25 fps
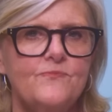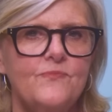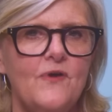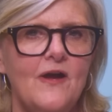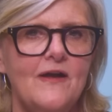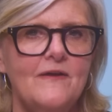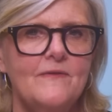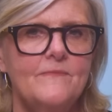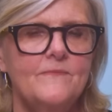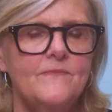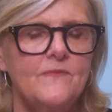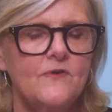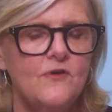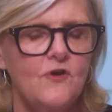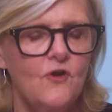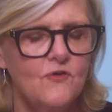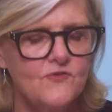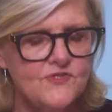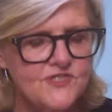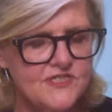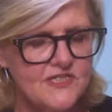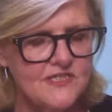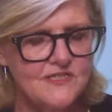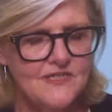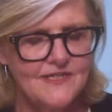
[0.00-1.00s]
am
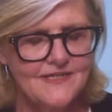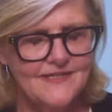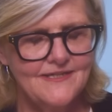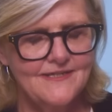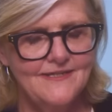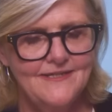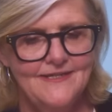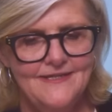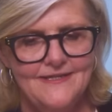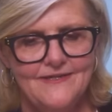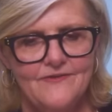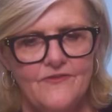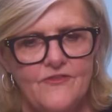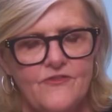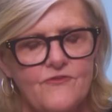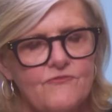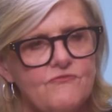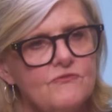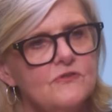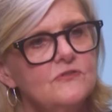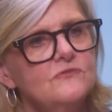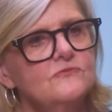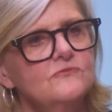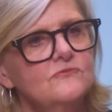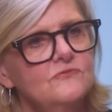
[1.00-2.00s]
constantly
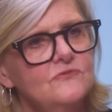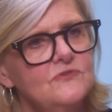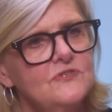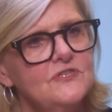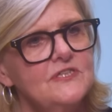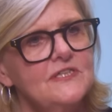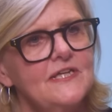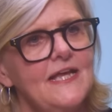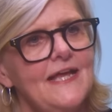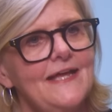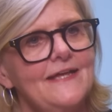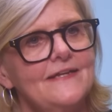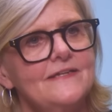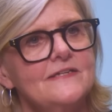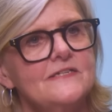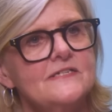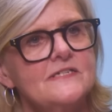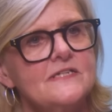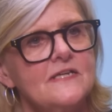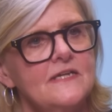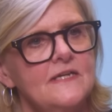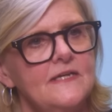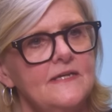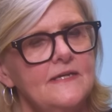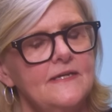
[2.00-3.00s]
thrilled
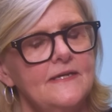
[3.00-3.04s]
and